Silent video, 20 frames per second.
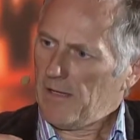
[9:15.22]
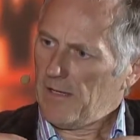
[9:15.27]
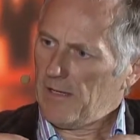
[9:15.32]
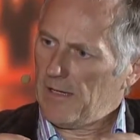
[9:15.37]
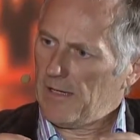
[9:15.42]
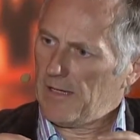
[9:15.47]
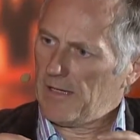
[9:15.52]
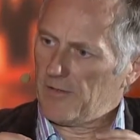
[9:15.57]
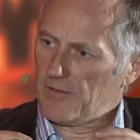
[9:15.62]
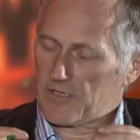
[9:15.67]

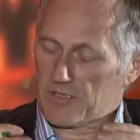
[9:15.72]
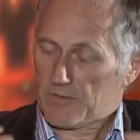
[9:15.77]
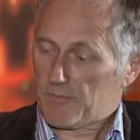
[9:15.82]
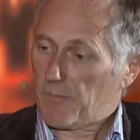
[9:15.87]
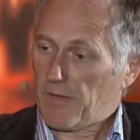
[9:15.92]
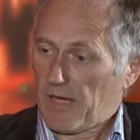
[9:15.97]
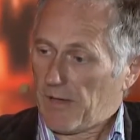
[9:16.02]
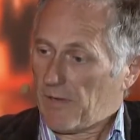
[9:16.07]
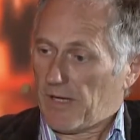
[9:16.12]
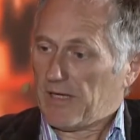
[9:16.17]
on. this
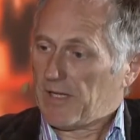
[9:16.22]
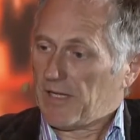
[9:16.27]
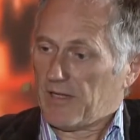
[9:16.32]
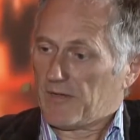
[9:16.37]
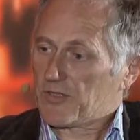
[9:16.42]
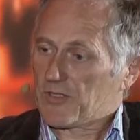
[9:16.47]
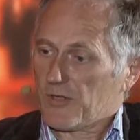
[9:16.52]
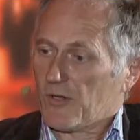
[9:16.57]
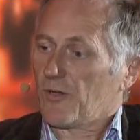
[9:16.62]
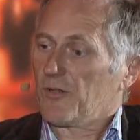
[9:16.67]
idea
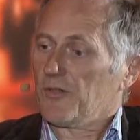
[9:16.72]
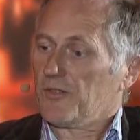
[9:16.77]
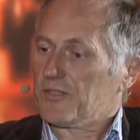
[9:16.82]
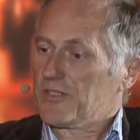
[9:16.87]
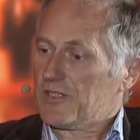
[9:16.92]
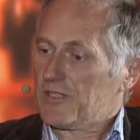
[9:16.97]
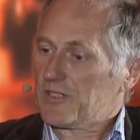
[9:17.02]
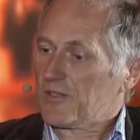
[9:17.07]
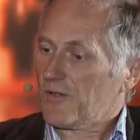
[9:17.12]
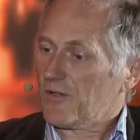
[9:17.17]
of
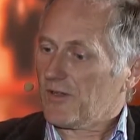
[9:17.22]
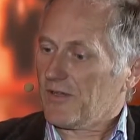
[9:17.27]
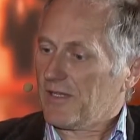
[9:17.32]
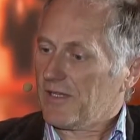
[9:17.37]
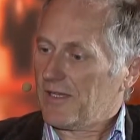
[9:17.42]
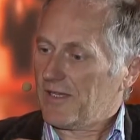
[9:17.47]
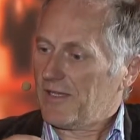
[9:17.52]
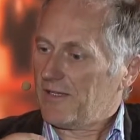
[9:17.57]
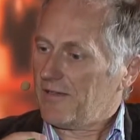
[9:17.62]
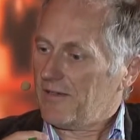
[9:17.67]
circles is
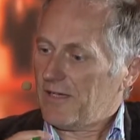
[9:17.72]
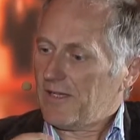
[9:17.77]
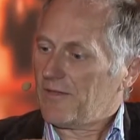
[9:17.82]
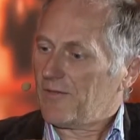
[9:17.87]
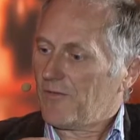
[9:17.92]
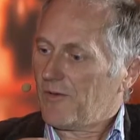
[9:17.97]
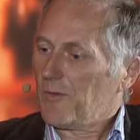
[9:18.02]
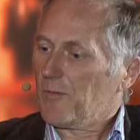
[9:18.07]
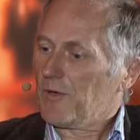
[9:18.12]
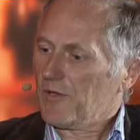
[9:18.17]
certainly
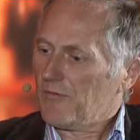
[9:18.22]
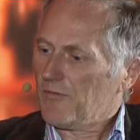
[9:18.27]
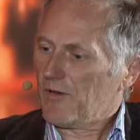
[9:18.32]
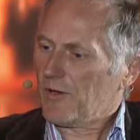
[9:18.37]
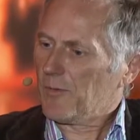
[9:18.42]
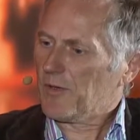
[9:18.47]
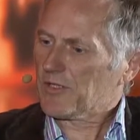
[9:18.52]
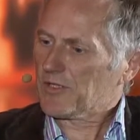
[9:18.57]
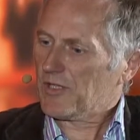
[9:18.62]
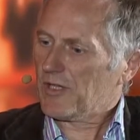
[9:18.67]
very,
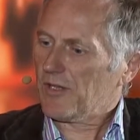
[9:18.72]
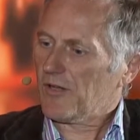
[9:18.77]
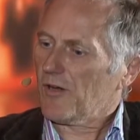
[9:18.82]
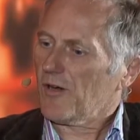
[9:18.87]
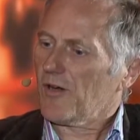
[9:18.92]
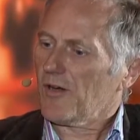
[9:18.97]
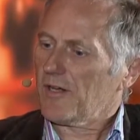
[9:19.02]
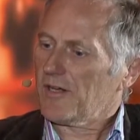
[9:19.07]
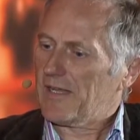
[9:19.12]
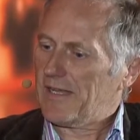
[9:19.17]
very much at the
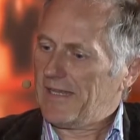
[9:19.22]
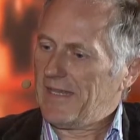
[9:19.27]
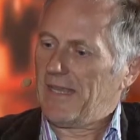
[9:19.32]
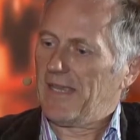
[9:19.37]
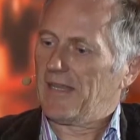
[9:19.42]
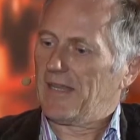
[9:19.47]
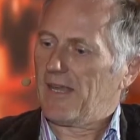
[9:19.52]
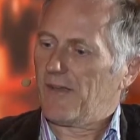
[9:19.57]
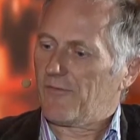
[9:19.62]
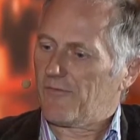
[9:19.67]
heart, and
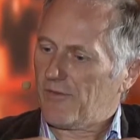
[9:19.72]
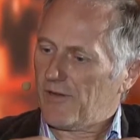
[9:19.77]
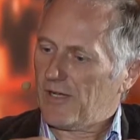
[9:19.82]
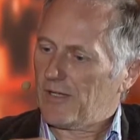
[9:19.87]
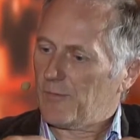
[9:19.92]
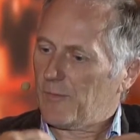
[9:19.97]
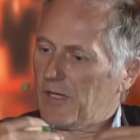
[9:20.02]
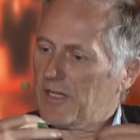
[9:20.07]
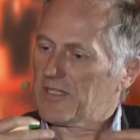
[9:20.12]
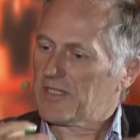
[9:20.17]
yet I
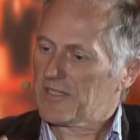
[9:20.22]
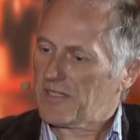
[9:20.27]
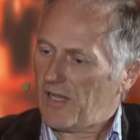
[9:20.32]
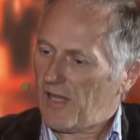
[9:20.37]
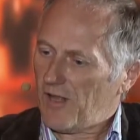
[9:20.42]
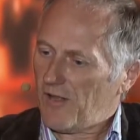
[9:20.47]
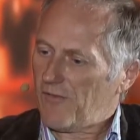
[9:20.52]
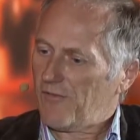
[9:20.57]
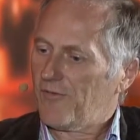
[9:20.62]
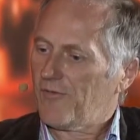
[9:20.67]
find
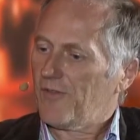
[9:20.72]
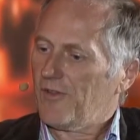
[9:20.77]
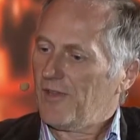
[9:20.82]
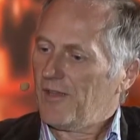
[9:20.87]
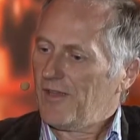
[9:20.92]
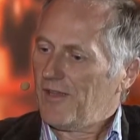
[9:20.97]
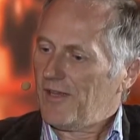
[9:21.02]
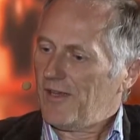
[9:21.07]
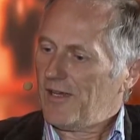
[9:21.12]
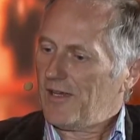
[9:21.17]

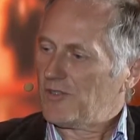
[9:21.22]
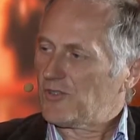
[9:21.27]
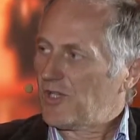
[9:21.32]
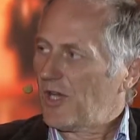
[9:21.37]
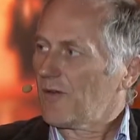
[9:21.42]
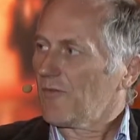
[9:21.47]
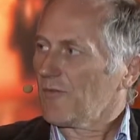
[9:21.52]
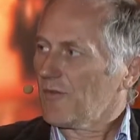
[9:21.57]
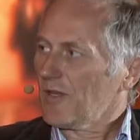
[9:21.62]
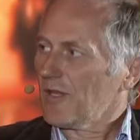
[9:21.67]
myself uh,
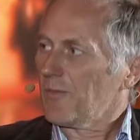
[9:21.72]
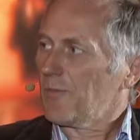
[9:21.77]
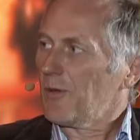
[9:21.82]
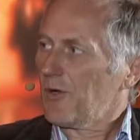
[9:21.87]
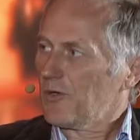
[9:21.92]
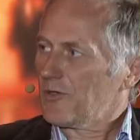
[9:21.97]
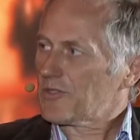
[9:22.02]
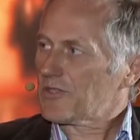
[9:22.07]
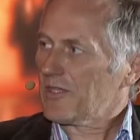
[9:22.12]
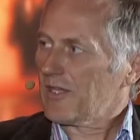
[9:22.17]
generally
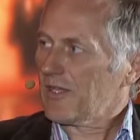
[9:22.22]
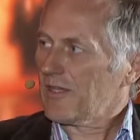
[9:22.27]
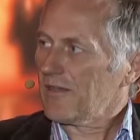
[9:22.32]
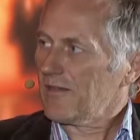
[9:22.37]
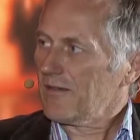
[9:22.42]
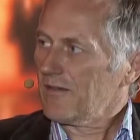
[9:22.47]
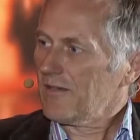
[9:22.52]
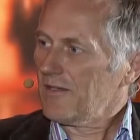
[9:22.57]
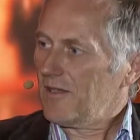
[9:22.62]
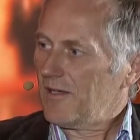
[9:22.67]
posting
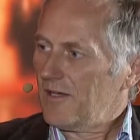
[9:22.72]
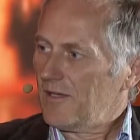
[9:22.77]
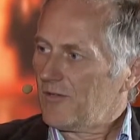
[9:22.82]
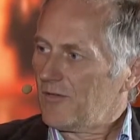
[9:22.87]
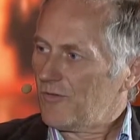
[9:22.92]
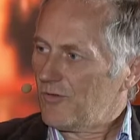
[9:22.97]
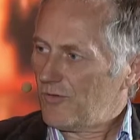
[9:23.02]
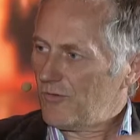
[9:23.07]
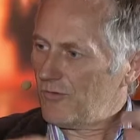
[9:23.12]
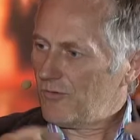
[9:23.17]
uh,
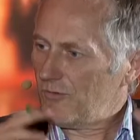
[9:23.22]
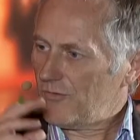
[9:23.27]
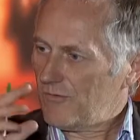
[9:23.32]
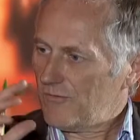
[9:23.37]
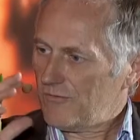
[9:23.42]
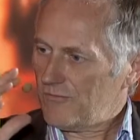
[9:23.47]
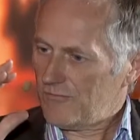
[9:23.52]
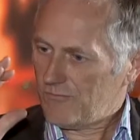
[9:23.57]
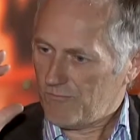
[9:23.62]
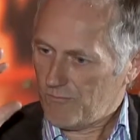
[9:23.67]
to
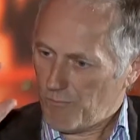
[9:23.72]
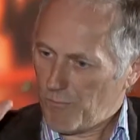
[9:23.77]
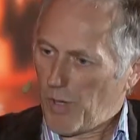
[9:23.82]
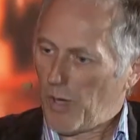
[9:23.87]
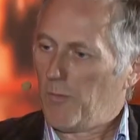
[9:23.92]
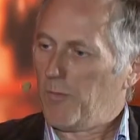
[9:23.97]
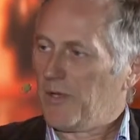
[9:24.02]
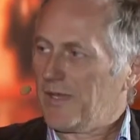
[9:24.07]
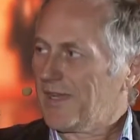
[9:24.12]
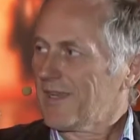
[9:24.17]

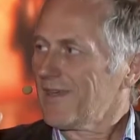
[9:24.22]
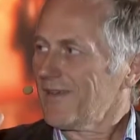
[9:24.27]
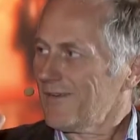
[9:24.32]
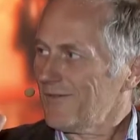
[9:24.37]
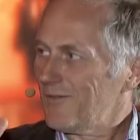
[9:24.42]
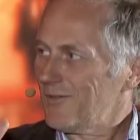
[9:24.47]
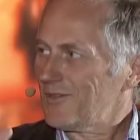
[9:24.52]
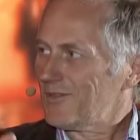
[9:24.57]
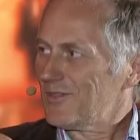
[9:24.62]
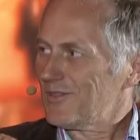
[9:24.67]
public,
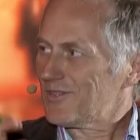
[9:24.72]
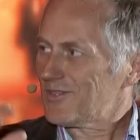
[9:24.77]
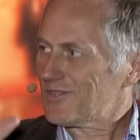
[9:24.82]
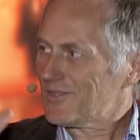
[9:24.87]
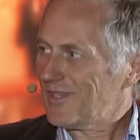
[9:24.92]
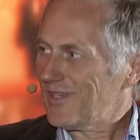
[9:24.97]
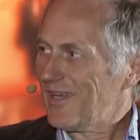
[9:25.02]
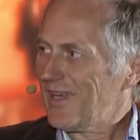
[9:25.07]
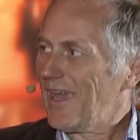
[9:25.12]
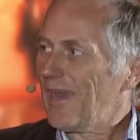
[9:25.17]
which
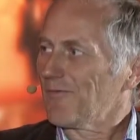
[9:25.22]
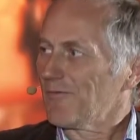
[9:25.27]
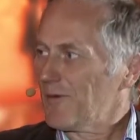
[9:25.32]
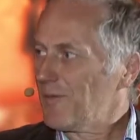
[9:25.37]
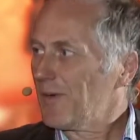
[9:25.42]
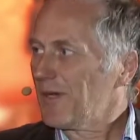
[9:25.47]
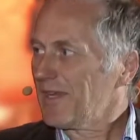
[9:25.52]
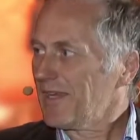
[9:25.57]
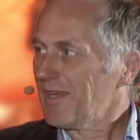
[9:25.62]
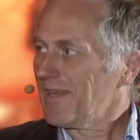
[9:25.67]
is uh,
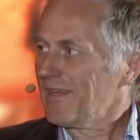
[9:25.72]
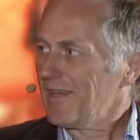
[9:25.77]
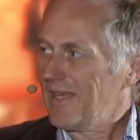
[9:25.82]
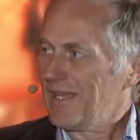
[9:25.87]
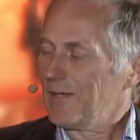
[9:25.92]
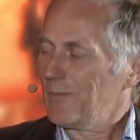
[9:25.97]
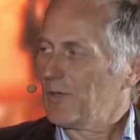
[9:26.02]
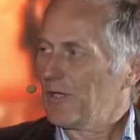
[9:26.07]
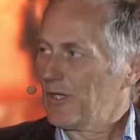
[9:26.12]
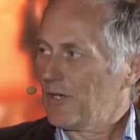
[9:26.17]
everybody,
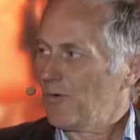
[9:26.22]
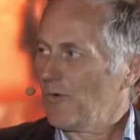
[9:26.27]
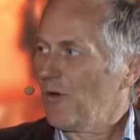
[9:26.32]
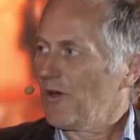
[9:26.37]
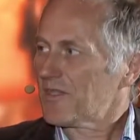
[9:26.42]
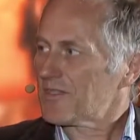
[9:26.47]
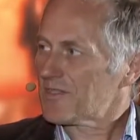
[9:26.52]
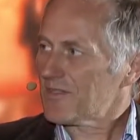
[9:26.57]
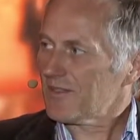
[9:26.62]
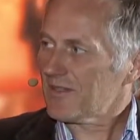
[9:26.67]
anybody right. who
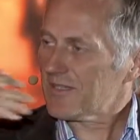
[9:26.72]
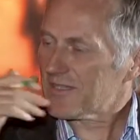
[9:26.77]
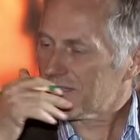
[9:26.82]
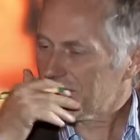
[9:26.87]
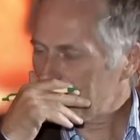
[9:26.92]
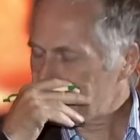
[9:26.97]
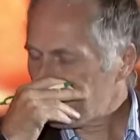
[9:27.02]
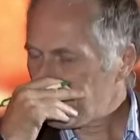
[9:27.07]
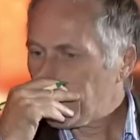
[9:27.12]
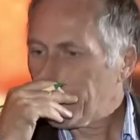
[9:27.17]
wants to
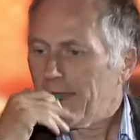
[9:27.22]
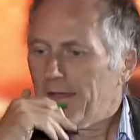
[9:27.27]
listen.